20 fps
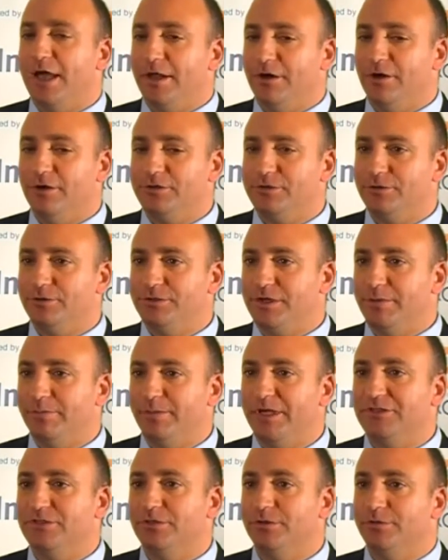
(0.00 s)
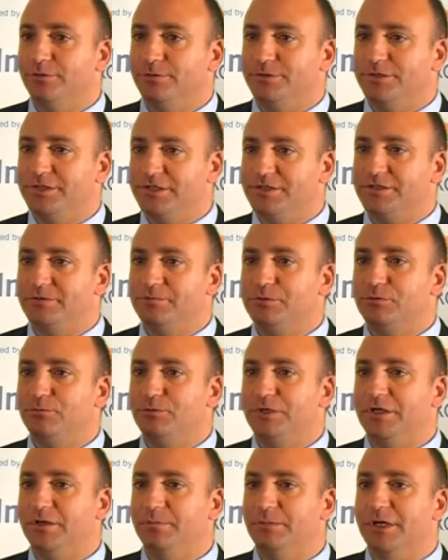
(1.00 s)
and also, as I mentioned, through systems
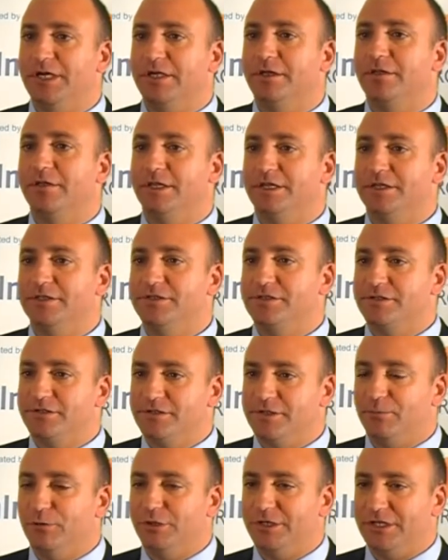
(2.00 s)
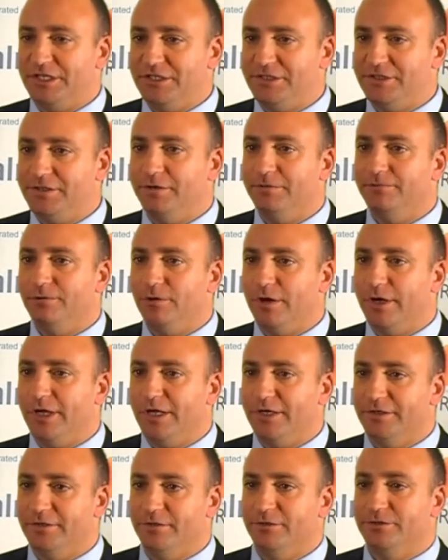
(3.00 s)
we can make things somewhat easier for our
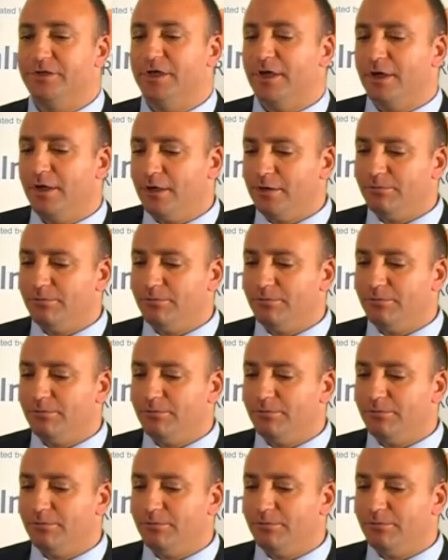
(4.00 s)
editors.